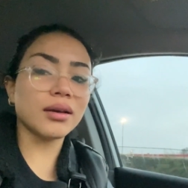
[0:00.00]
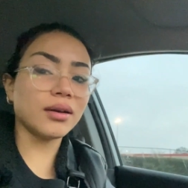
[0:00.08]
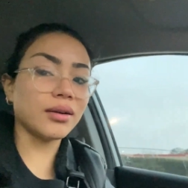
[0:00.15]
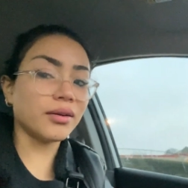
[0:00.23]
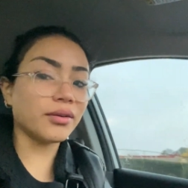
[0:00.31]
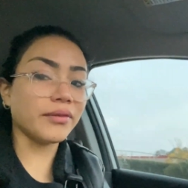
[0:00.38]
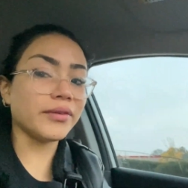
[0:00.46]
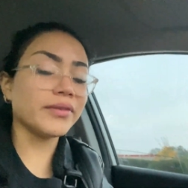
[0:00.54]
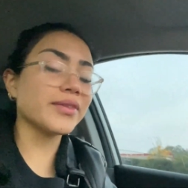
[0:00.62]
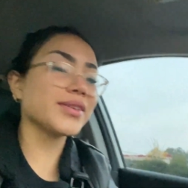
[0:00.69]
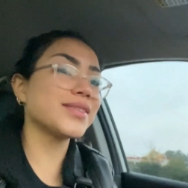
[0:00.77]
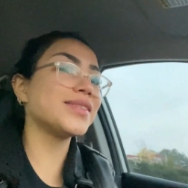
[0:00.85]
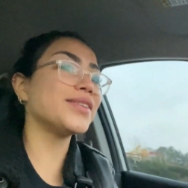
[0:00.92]
I don't know if you
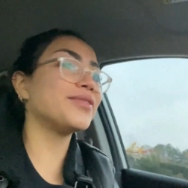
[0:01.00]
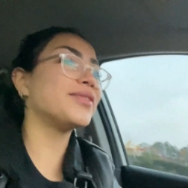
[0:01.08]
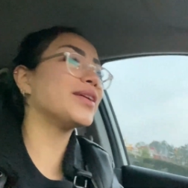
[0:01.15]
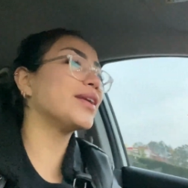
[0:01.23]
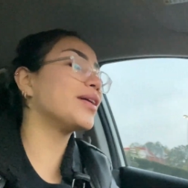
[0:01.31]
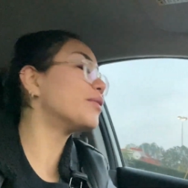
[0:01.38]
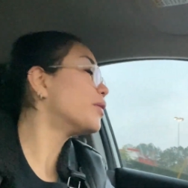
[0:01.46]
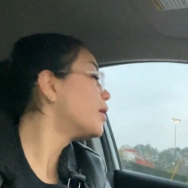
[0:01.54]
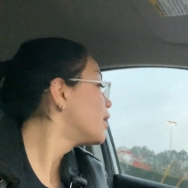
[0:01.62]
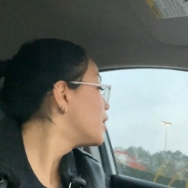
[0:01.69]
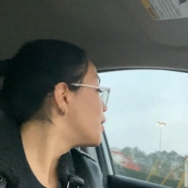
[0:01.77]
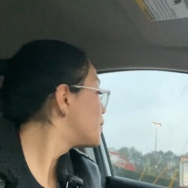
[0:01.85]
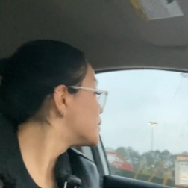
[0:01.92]
can see it right now.
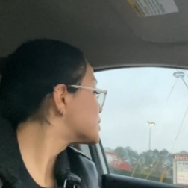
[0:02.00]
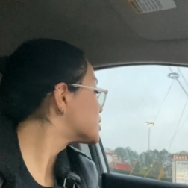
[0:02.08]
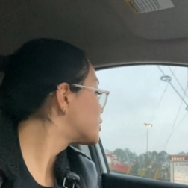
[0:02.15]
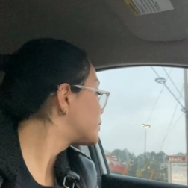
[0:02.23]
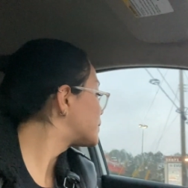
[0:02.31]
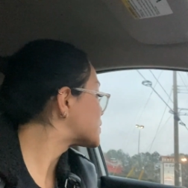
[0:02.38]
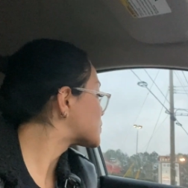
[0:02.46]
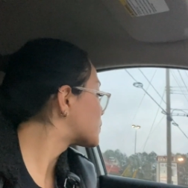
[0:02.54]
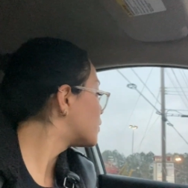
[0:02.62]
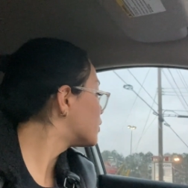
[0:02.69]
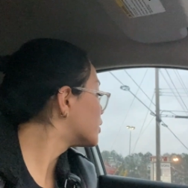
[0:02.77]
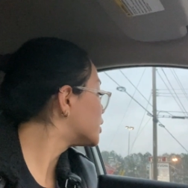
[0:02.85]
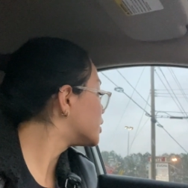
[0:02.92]
But a little bit
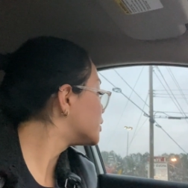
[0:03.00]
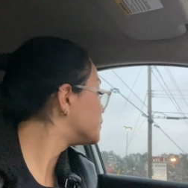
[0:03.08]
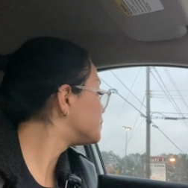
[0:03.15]
swollen.